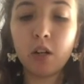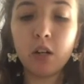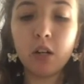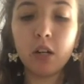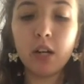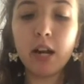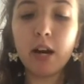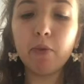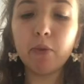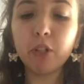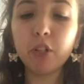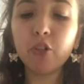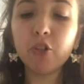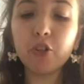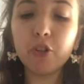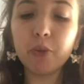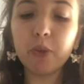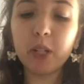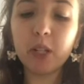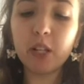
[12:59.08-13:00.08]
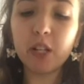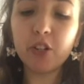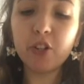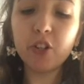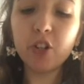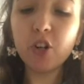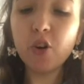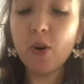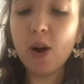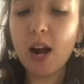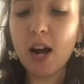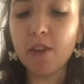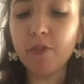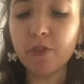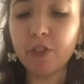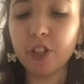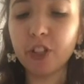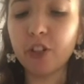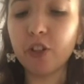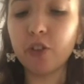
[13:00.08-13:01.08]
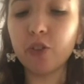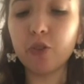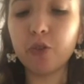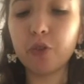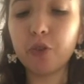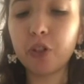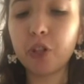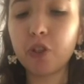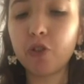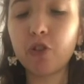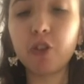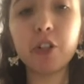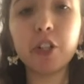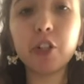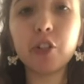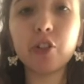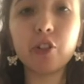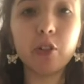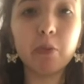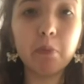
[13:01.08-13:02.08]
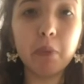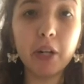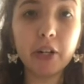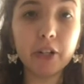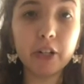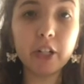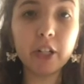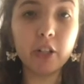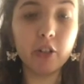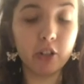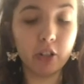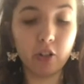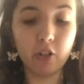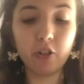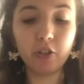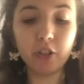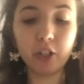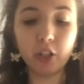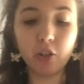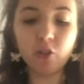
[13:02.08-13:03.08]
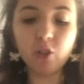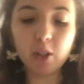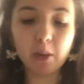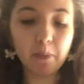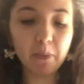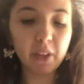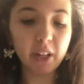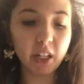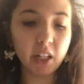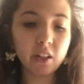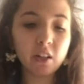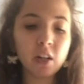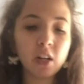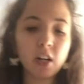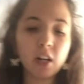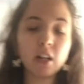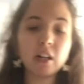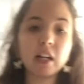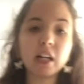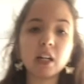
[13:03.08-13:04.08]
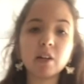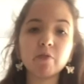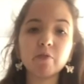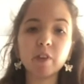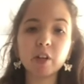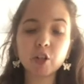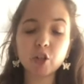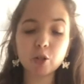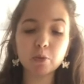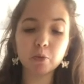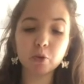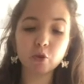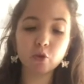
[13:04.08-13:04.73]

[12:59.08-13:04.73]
Now when you're doing this, you don't have to use traditional butter. You could also use something like vegetable